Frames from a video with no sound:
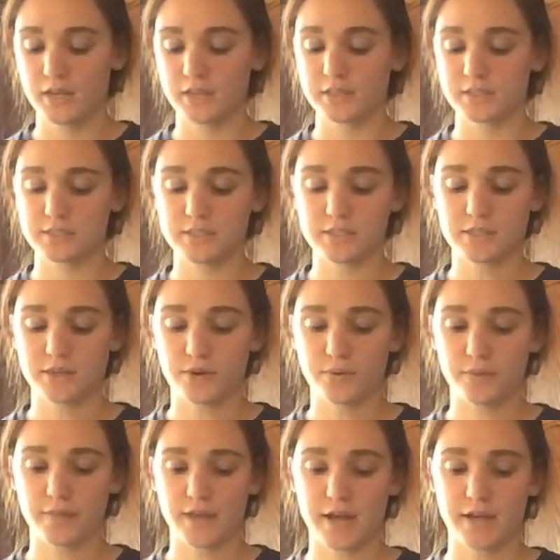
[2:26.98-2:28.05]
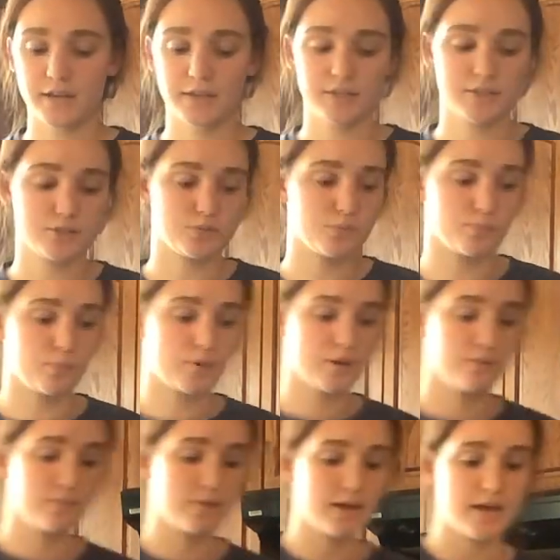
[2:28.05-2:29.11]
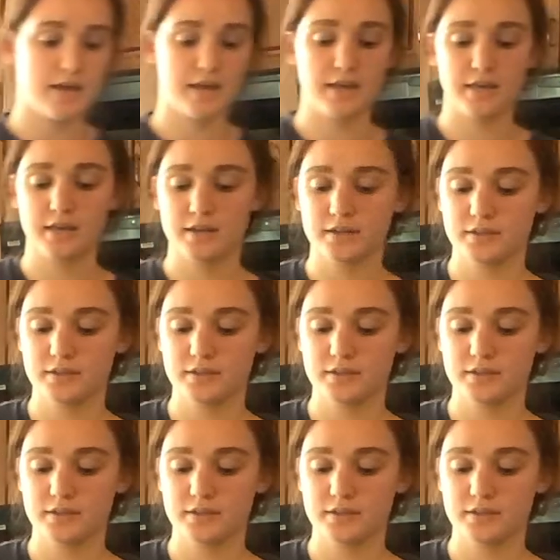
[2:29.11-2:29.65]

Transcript: So that is one way,